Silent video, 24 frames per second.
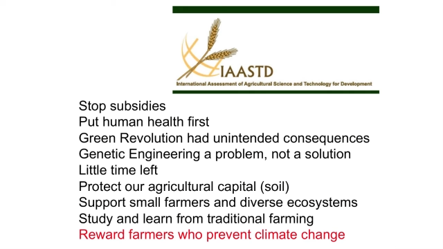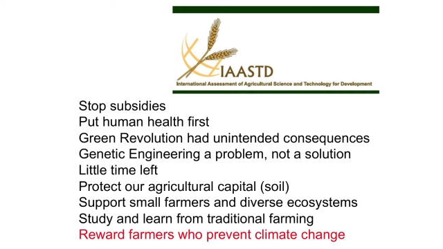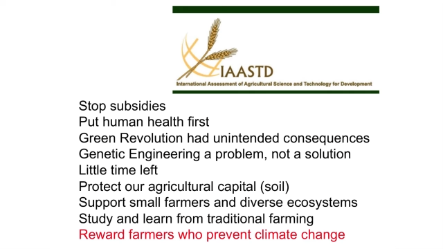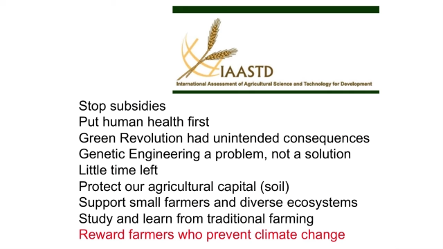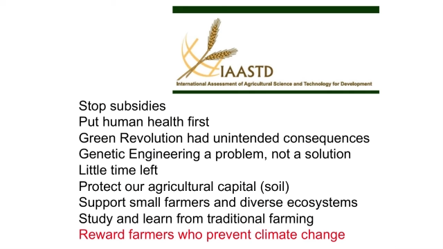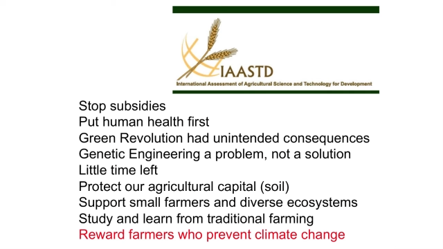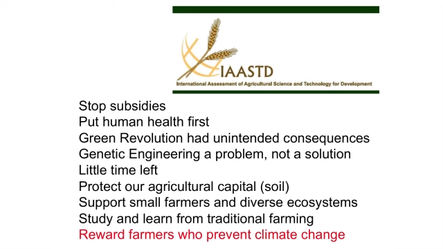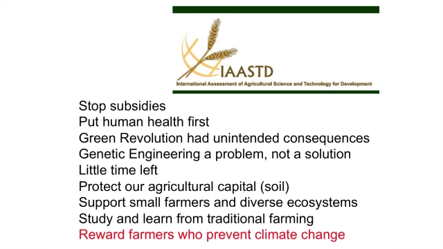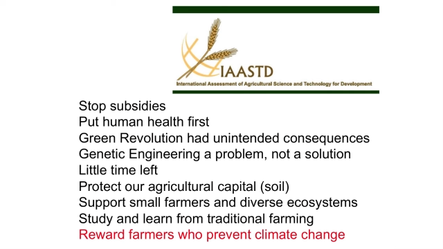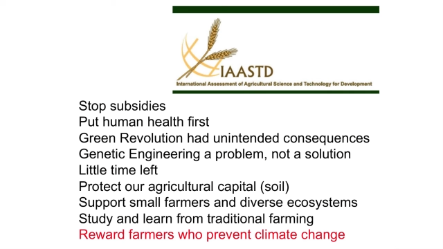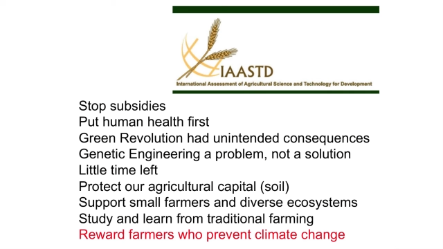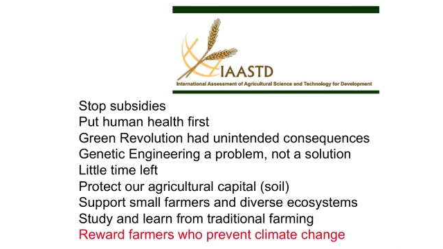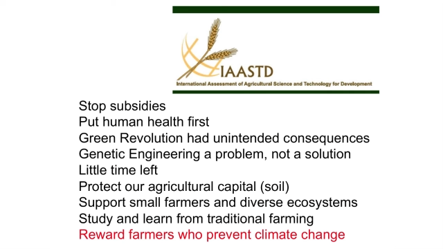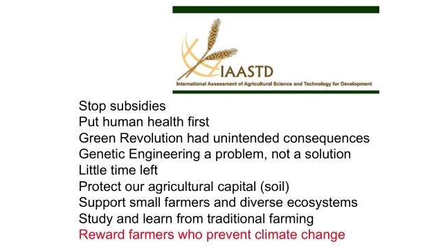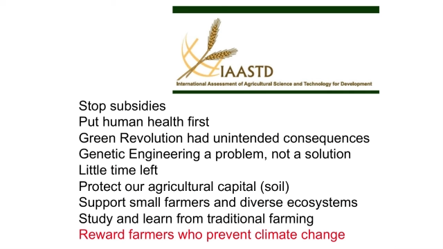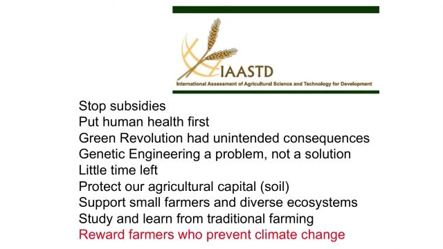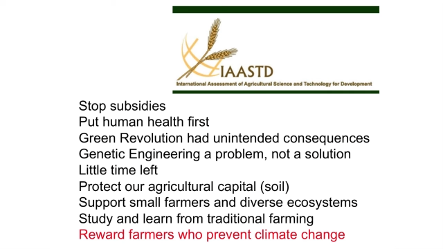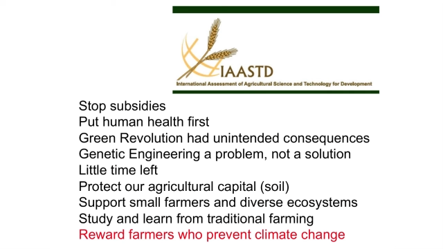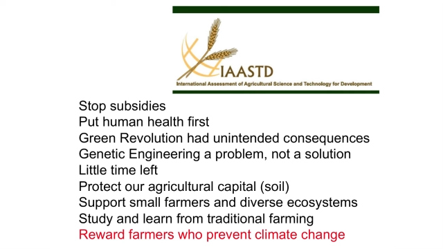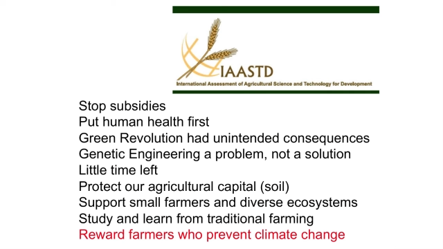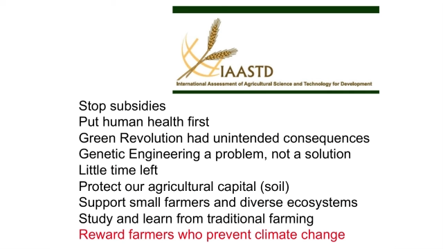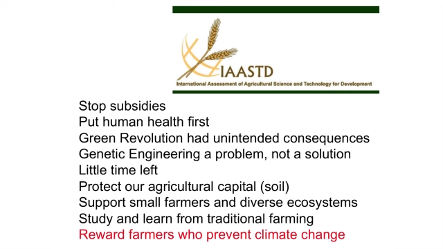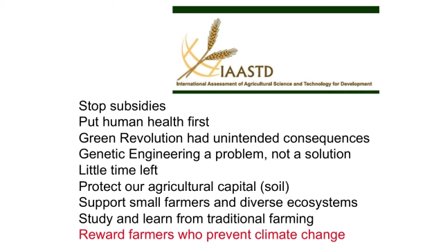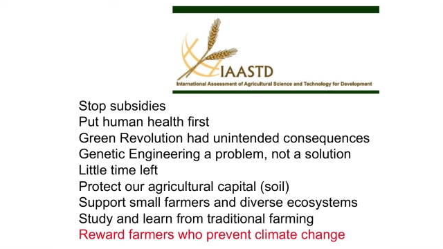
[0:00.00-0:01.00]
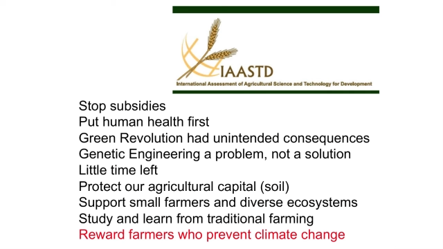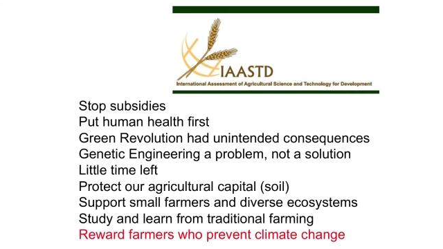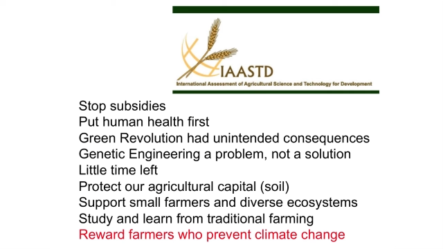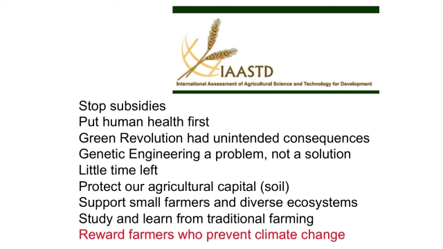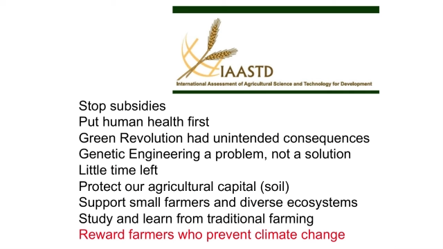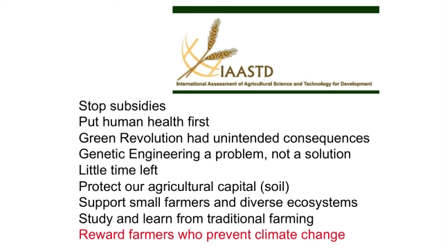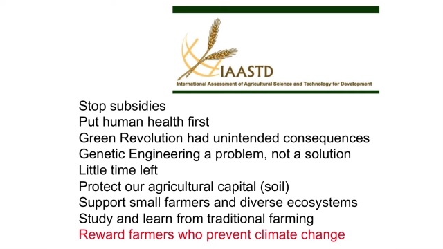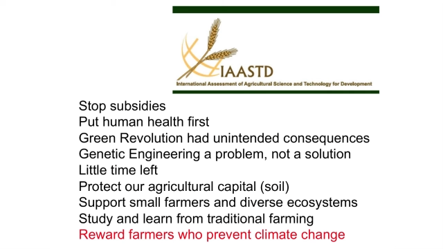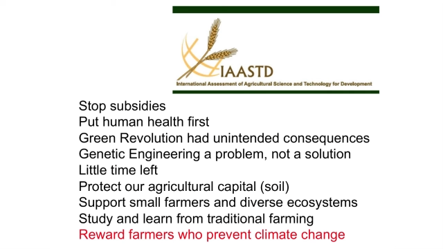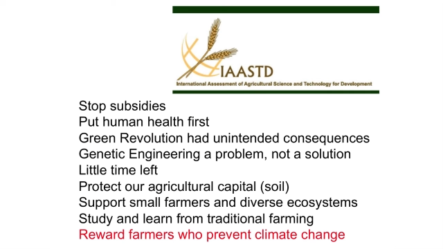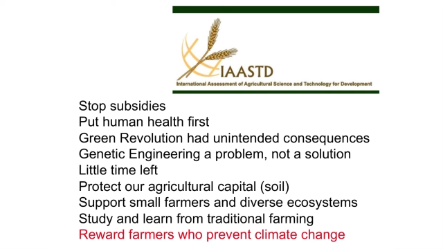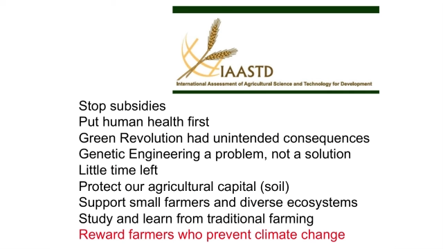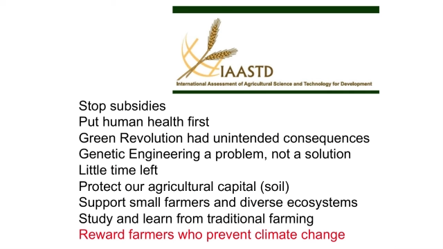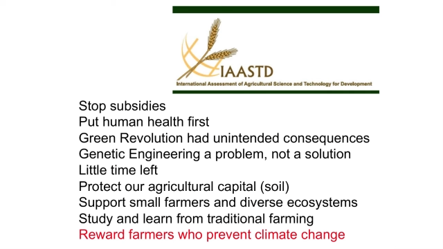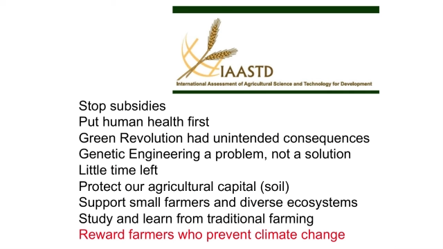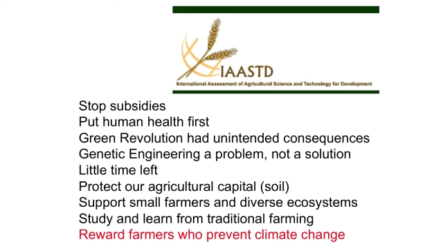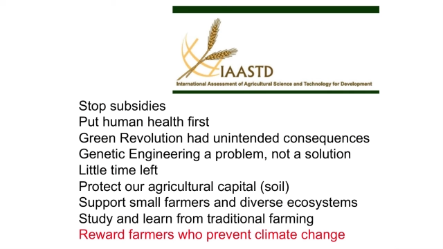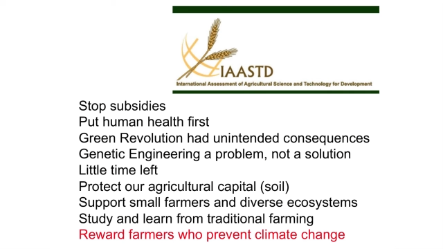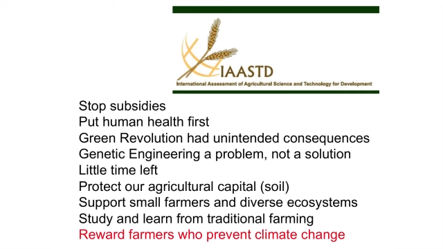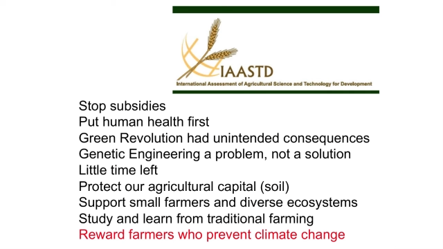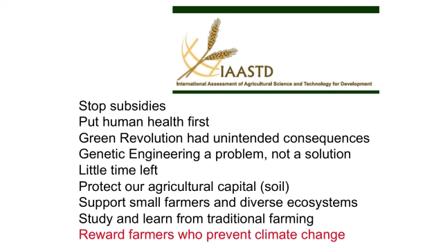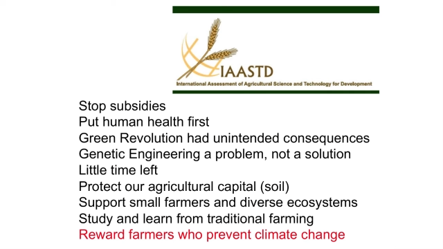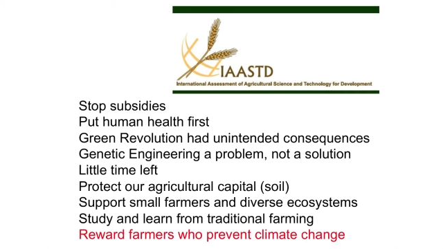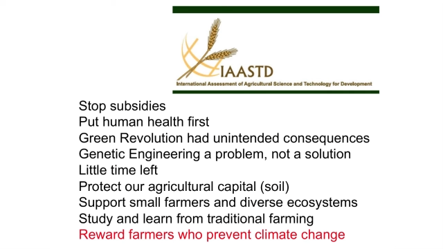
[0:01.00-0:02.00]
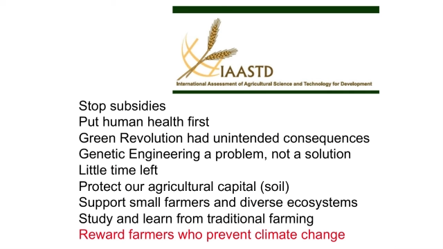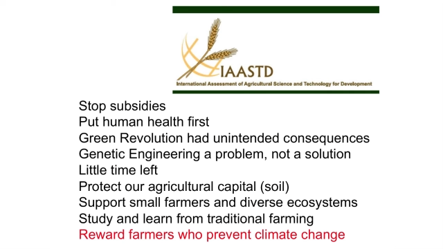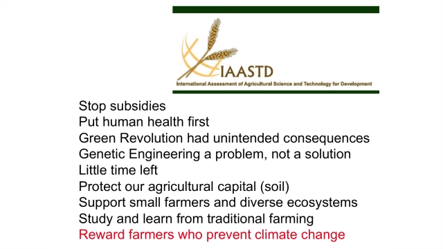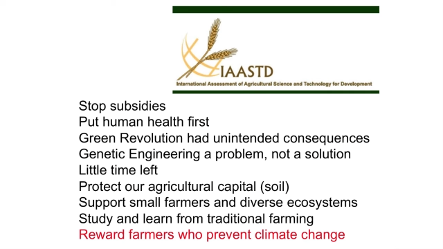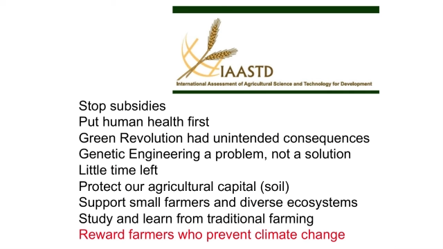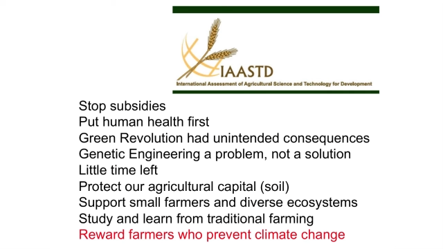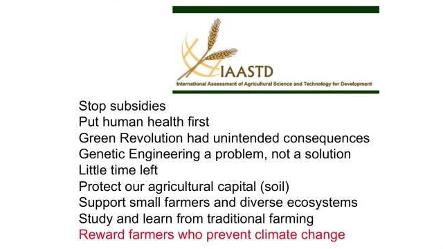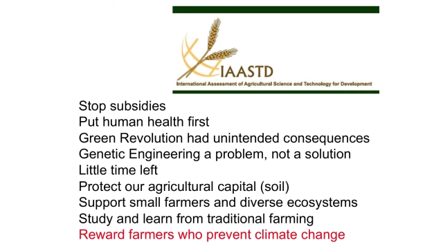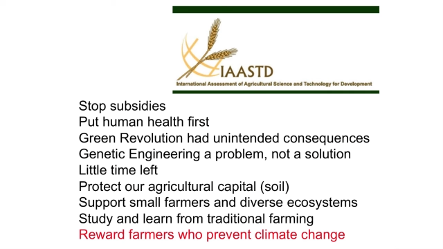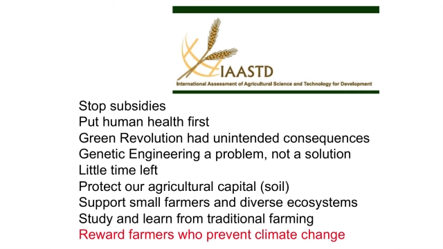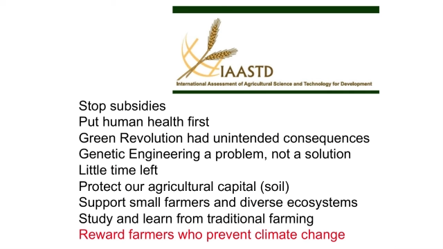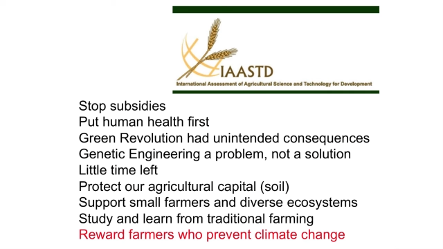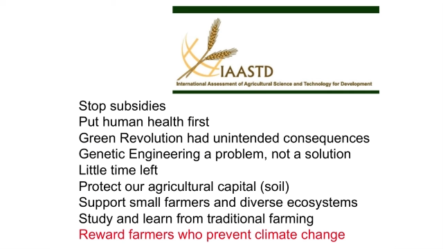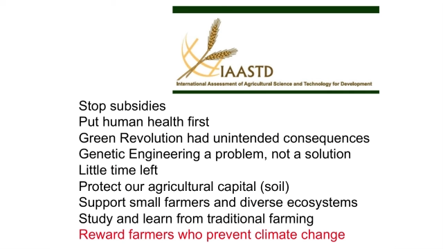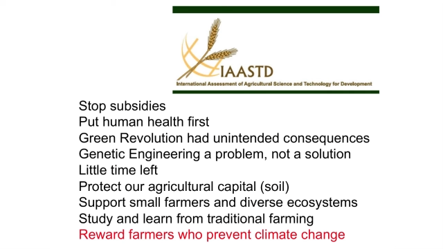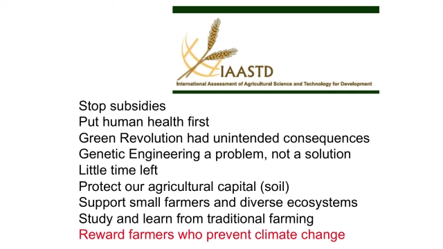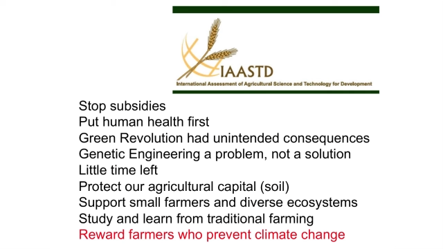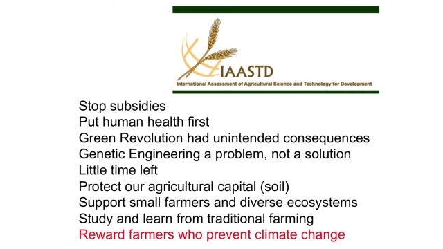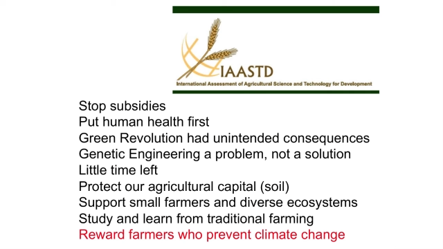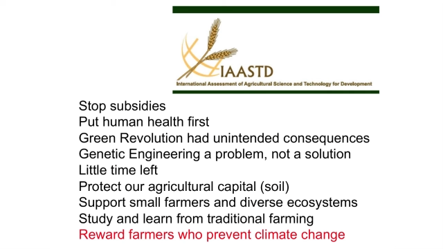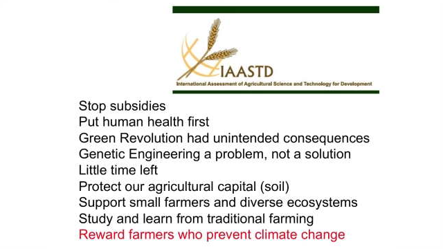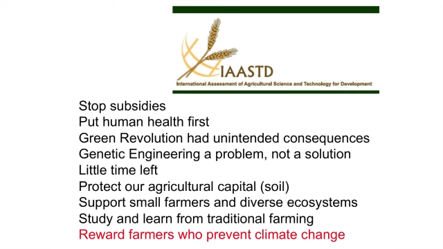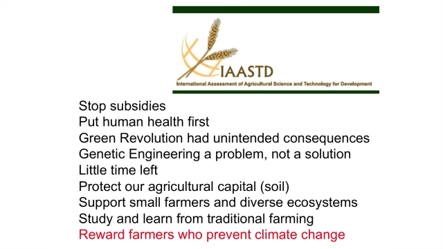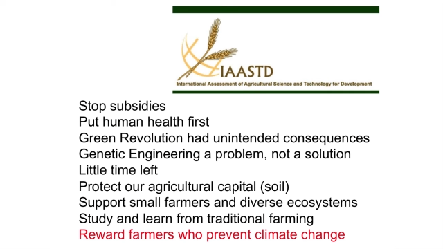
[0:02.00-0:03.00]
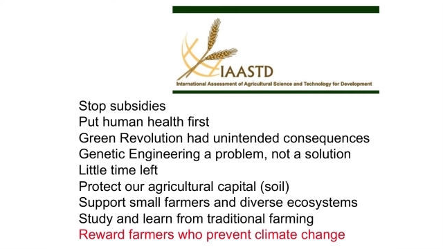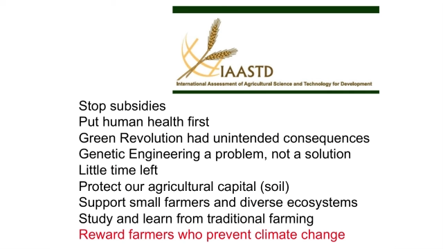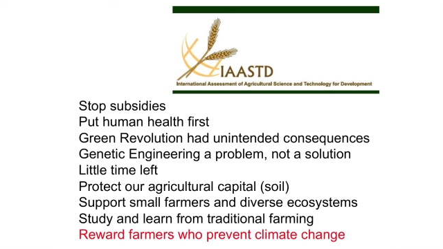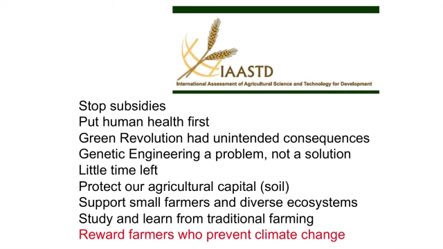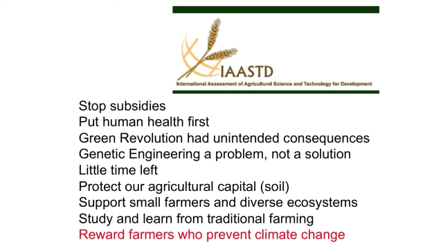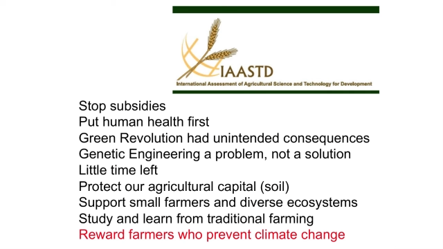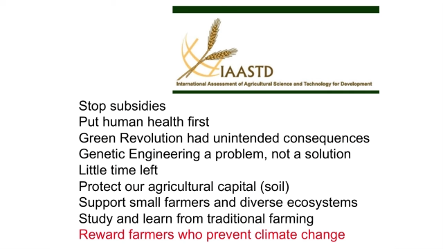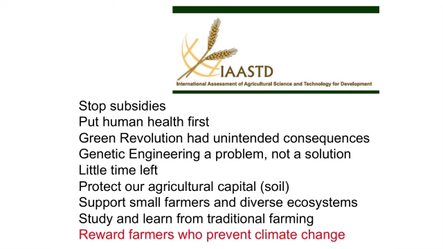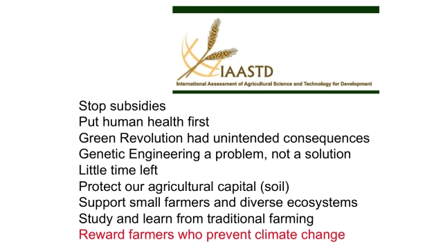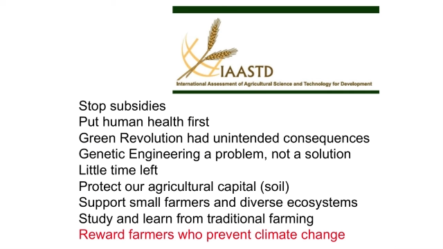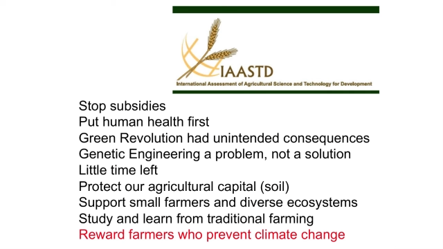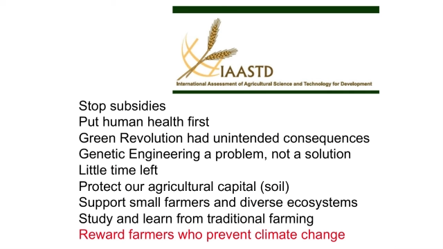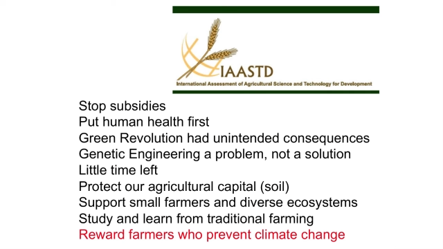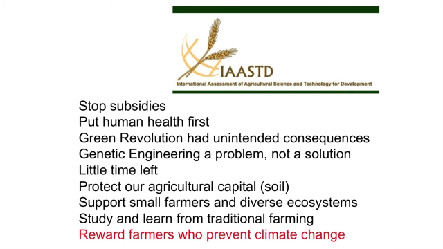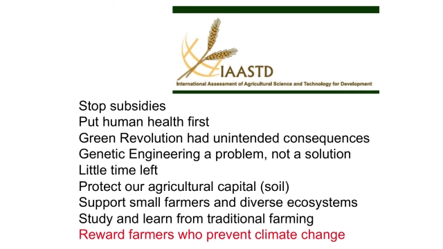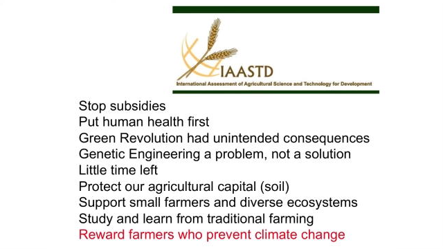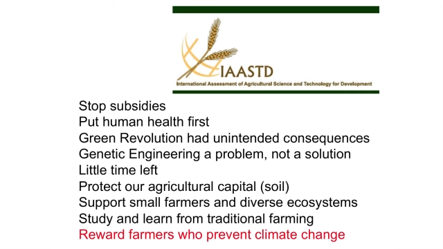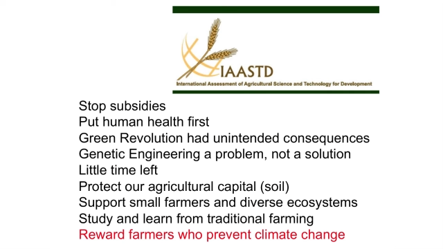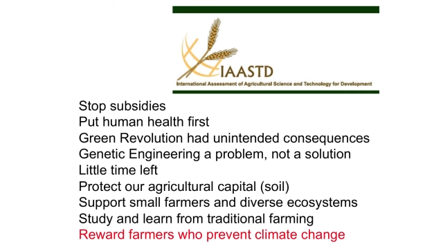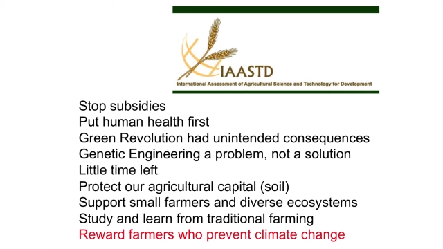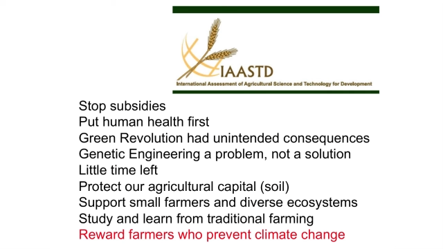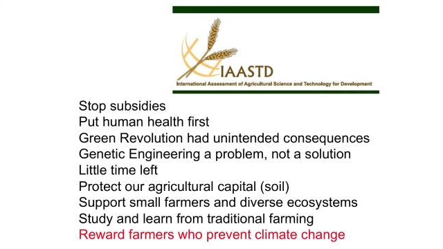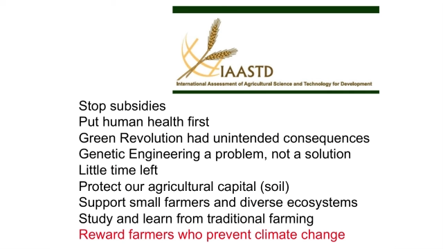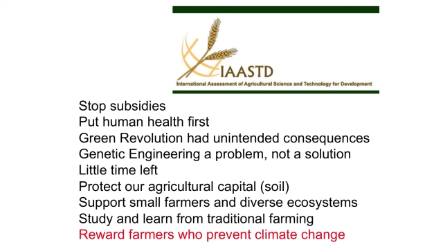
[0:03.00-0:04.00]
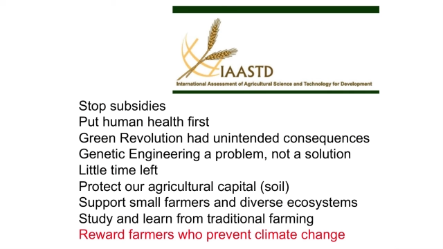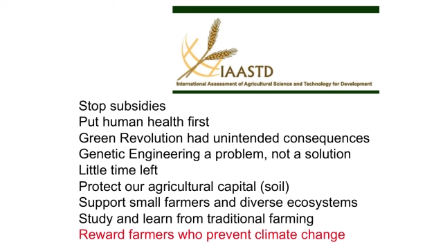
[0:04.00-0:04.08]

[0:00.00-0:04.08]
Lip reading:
(no speaker visible)